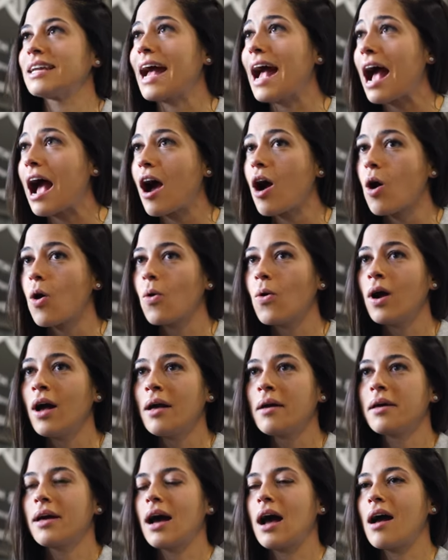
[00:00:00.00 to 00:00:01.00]
now
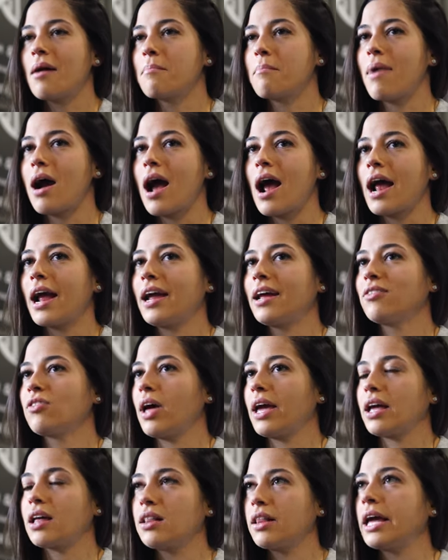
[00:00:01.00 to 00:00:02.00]
yeah. my
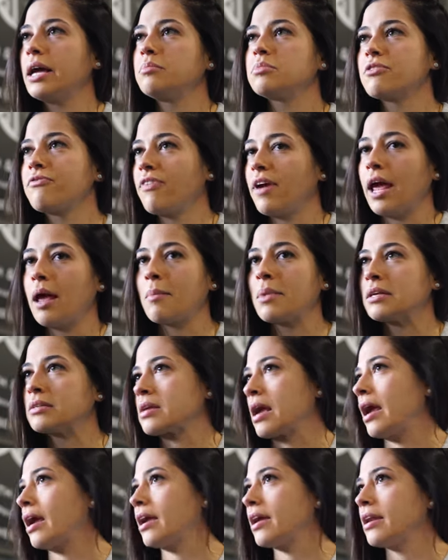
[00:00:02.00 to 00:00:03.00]
like claim to fame
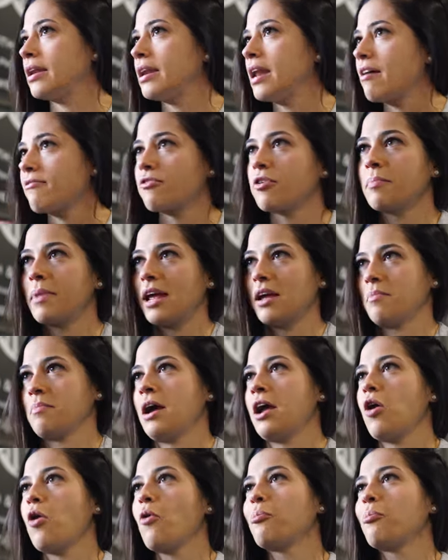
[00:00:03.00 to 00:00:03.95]
is I can never make my